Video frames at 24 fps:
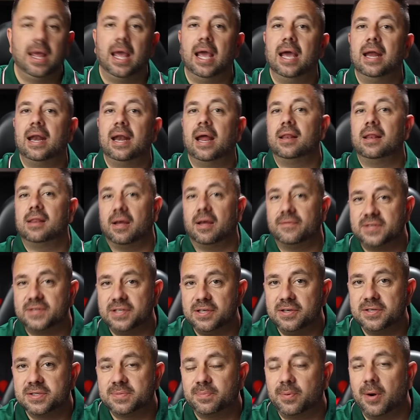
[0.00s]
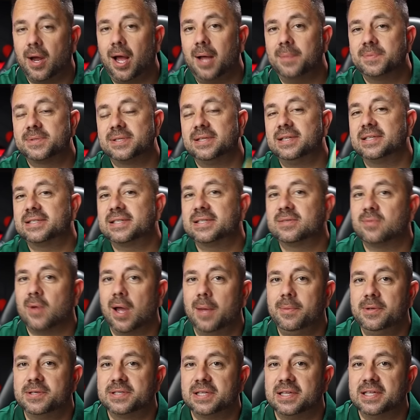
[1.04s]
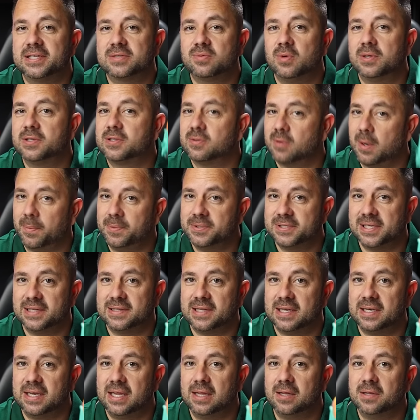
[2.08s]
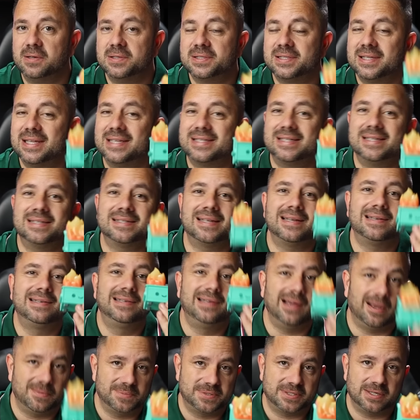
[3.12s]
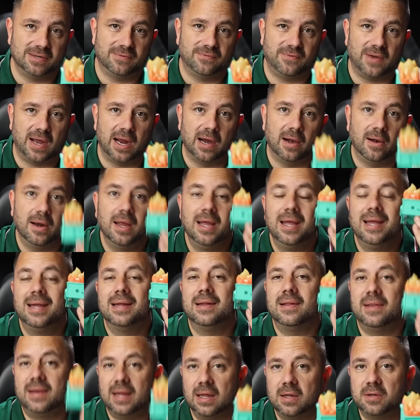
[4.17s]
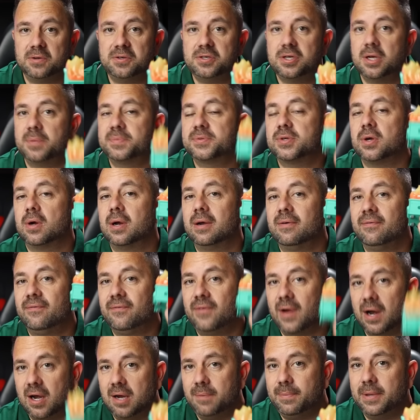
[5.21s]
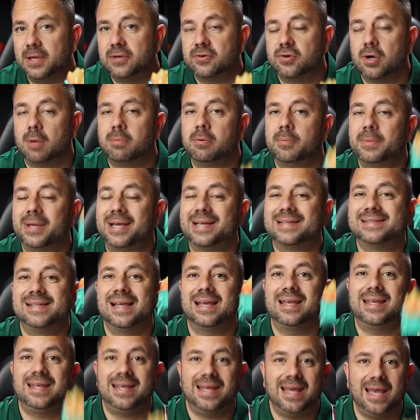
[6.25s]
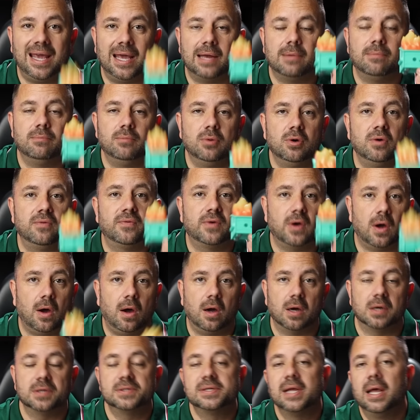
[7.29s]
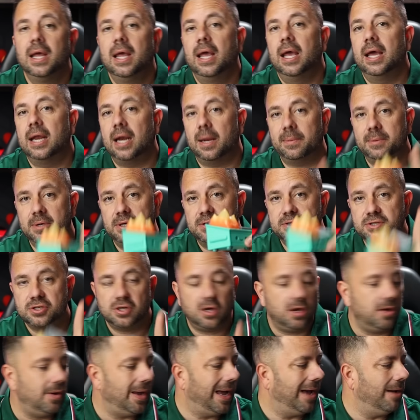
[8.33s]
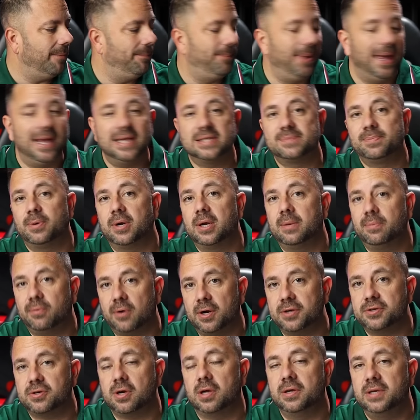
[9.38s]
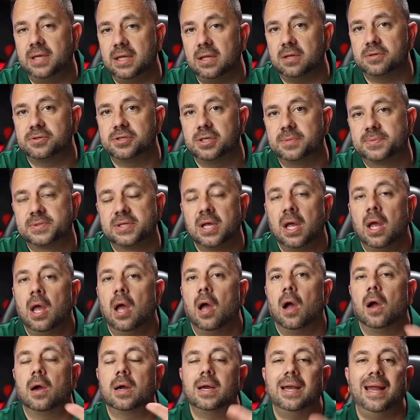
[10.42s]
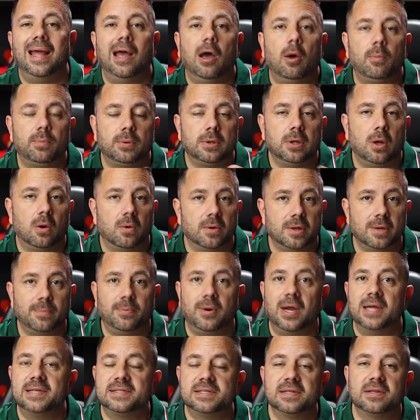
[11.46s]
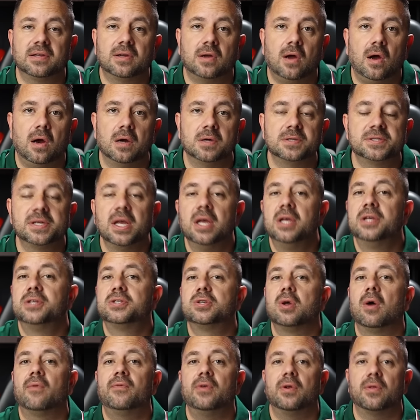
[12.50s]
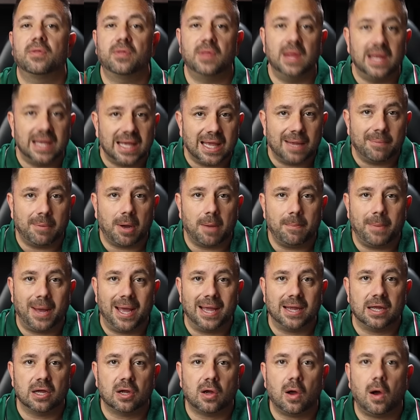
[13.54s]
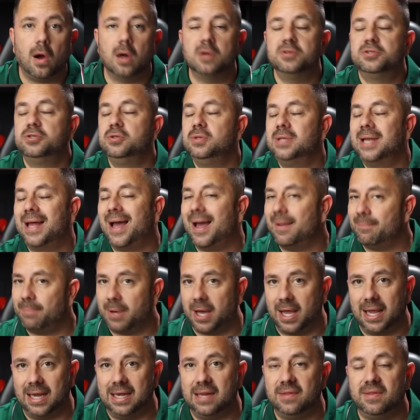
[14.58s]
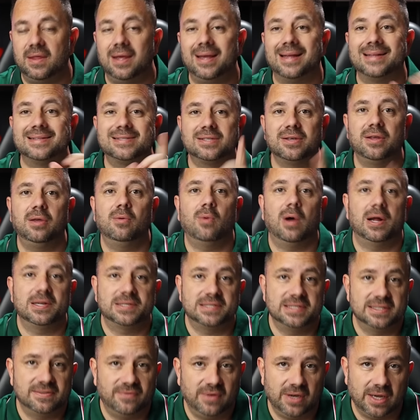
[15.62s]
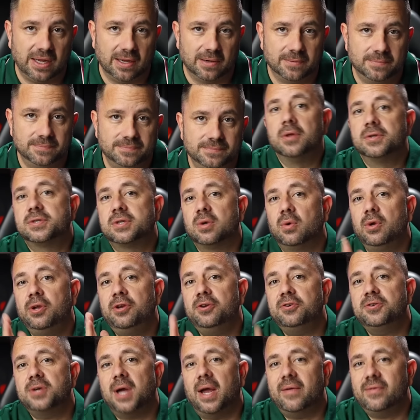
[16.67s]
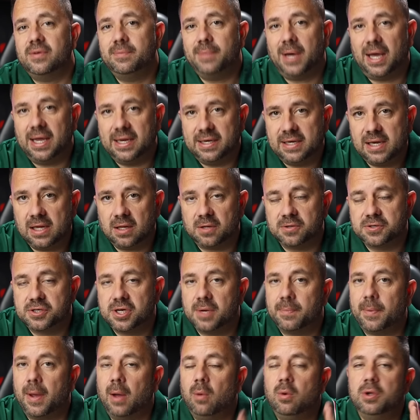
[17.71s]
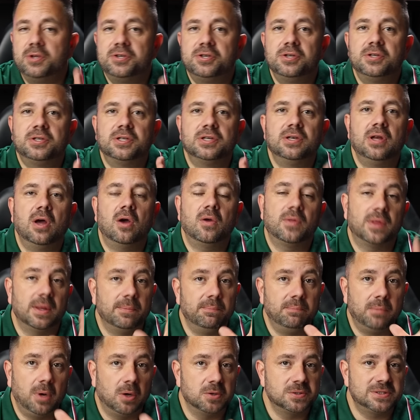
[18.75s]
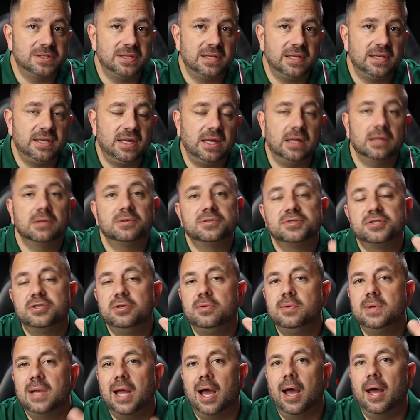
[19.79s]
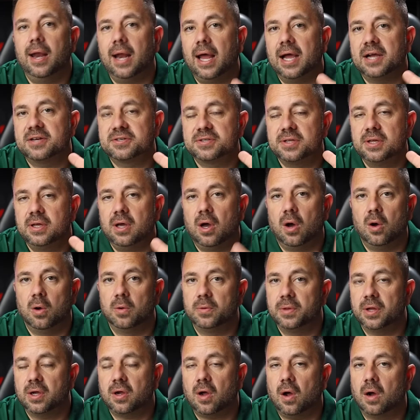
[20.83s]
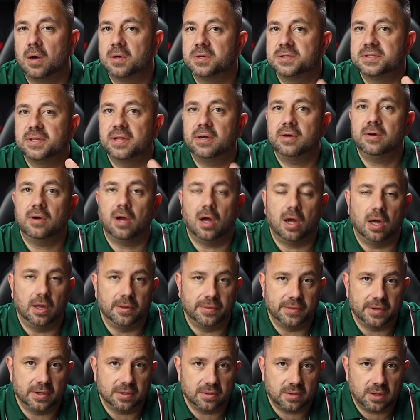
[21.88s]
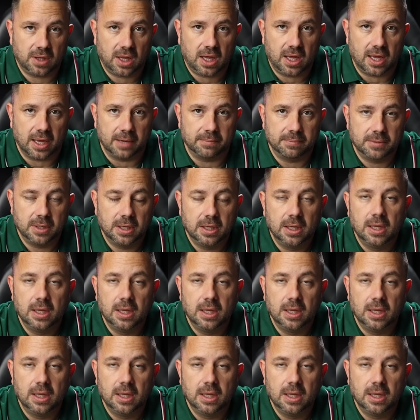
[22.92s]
And I love to use props, and this is why I'm using this one to represent the dealers. This is a dumpster fire. Dealerships are in very big trouble because they can't move cars. And I'm going to show you how banks putting pressure on dealerships are going to help lower the price of the cars. So if you're thinking about buying a car, do not buy anything until you watch this video. So when you're driving by a dealership, I want you to know that most of the dealers do not actually own the cars that are on their lot.